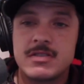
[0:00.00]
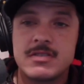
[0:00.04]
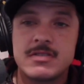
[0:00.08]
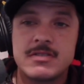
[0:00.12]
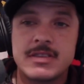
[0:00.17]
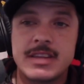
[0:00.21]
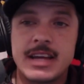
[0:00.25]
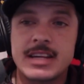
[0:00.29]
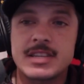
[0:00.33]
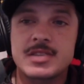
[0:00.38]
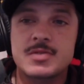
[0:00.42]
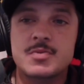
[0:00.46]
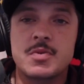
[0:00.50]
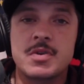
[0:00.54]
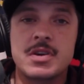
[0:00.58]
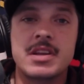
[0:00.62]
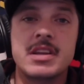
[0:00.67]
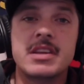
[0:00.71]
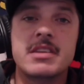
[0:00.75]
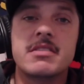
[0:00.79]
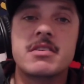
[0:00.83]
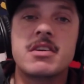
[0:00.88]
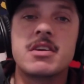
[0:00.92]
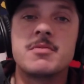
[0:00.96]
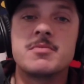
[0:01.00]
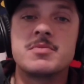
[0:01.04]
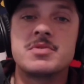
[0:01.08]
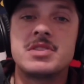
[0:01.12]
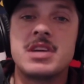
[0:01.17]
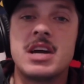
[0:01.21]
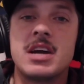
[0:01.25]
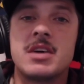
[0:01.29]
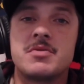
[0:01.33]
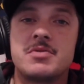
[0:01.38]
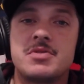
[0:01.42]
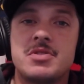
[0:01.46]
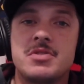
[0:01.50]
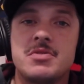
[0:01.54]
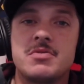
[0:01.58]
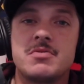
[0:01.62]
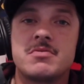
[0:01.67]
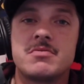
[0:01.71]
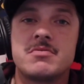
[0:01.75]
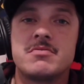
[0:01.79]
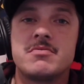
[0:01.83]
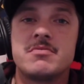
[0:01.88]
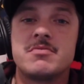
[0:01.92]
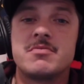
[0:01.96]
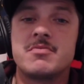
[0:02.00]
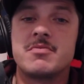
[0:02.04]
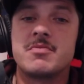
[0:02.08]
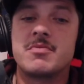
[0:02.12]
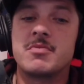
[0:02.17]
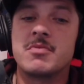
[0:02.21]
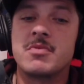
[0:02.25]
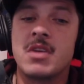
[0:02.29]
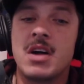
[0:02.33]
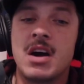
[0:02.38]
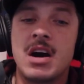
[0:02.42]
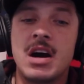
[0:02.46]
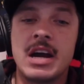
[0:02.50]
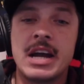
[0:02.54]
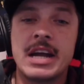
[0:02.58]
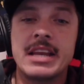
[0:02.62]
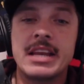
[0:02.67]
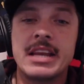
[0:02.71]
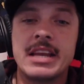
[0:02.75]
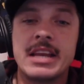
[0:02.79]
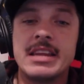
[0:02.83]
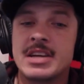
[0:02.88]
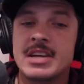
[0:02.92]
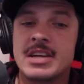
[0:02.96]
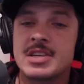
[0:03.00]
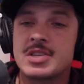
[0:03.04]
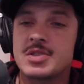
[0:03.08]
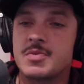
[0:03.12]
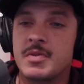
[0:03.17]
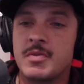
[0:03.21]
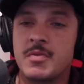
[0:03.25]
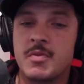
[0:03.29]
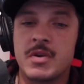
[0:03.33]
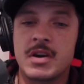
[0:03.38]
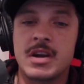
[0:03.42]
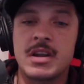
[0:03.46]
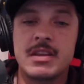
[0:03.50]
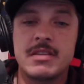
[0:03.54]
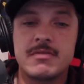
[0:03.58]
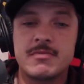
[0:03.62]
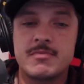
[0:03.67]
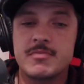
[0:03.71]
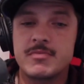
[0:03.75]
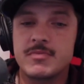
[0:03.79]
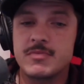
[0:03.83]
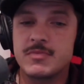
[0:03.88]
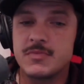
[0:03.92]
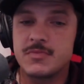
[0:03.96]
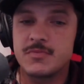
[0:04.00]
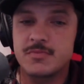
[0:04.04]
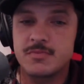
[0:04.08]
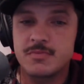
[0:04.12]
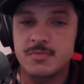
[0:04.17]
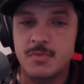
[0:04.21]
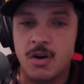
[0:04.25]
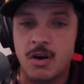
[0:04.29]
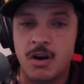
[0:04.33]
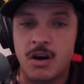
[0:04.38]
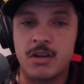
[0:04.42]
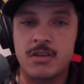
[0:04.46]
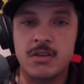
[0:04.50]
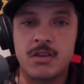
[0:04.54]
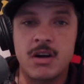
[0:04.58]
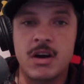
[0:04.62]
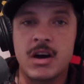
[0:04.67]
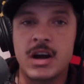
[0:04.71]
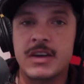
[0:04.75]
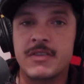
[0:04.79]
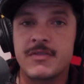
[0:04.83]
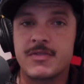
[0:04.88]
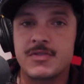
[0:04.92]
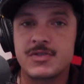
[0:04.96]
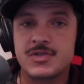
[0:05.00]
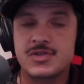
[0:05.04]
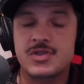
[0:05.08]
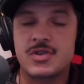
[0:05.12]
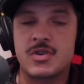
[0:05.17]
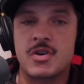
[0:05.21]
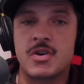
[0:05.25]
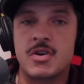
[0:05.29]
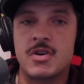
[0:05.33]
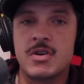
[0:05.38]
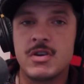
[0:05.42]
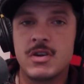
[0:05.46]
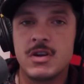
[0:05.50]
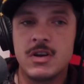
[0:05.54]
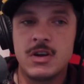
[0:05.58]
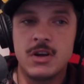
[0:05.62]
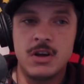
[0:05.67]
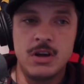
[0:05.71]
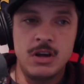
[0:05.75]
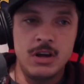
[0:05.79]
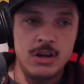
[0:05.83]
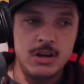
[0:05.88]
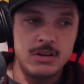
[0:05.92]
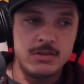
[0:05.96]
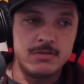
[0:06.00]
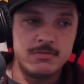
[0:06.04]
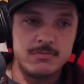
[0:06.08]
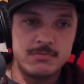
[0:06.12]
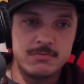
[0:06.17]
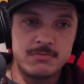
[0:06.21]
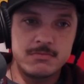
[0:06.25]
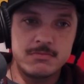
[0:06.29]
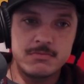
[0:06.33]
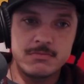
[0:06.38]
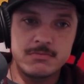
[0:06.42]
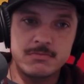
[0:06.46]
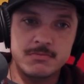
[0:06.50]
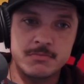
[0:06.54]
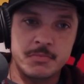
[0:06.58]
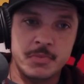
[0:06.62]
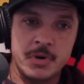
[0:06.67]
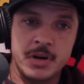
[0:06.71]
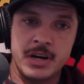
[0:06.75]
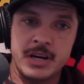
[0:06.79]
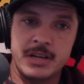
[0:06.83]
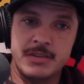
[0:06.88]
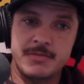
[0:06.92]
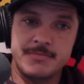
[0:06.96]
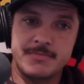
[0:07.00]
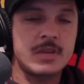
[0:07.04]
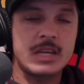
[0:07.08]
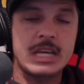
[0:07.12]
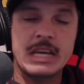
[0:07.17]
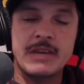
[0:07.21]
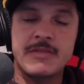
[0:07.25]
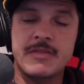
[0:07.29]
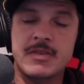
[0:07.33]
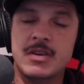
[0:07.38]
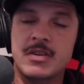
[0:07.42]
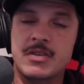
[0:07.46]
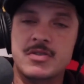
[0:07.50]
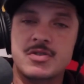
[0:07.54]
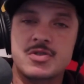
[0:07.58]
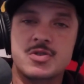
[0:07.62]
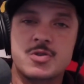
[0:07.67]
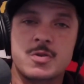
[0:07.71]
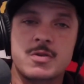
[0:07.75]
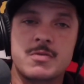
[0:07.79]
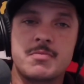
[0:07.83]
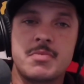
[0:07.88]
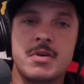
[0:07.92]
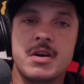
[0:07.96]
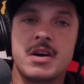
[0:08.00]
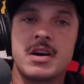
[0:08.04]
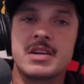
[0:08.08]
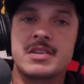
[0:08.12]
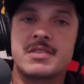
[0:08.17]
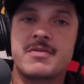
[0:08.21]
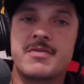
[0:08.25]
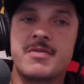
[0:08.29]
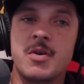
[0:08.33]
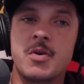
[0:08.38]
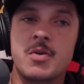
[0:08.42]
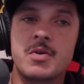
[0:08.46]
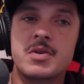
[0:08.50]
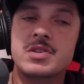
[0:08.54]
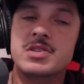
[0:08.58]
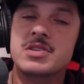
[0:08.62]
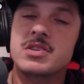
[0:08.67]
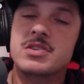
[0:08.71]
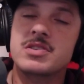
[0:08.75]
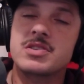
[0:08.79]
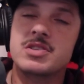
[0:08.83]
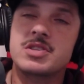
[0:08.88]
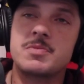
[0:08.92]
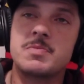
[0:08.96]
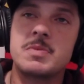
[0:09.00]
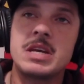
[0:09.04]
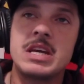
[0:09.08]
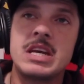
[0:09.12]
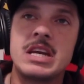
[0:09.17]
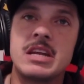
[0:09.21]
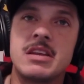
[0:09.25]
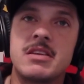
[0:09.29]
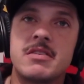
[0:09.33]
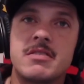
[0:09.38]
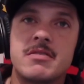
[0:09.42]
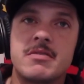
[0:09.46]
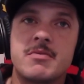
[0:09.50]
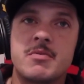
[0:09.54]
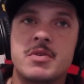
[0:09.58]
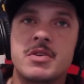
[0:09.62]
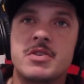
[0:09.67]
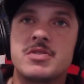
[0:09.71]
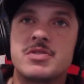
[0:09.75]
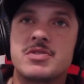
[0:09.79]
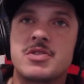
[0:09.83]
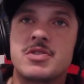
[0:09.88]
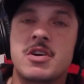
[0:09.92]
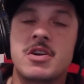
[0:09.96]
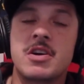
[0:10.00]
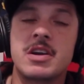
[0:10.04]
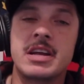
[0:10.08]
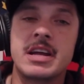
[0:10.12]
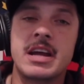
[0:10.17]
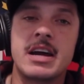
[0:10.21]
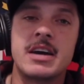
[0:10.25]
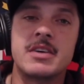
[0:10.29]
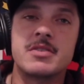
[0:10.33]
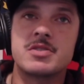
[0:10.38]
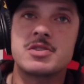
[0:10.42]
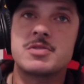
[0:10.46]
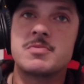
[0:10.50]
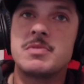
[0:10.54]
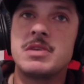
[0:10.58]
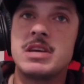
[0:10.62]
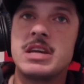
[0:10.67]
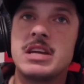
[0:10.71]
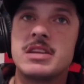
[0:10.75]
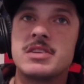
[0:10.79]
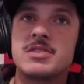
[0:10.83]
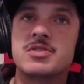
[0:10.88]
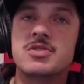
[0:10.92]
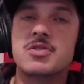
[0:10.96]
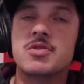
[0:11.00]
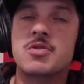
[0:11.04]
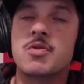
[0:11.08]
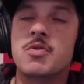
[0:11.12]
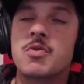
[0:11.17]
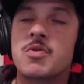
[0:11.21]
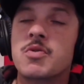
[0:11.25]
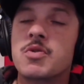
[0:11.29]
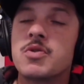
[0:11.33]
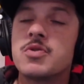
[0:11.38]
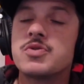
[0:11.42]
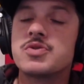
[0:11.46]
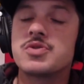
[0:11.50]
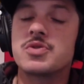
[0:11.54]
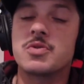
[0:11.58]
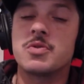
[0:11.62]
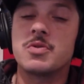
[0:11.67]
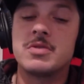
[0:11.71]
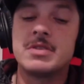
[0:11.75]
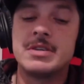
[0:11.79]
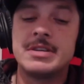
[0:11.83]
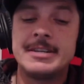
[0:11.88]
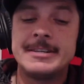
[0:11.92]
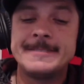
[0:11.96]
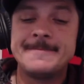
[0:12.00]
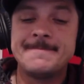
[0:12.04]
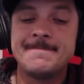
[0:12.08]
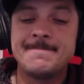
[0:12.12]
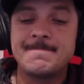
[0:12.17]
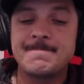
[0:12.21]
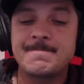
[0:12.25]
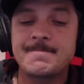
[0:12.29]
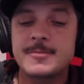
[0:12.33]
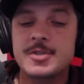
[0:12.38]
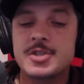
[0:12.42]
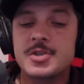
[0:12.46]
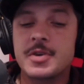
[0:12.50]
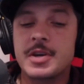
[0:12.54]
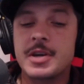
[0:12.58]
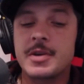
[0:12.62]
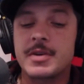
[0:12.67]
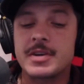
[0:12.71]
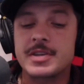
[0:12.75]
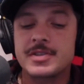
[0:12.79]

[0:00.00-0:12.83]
what it comes down to. Line, yes, we want it online for sure, but even on the short putts, focus on speed when you're starting out. Speed is crucial. So anyways,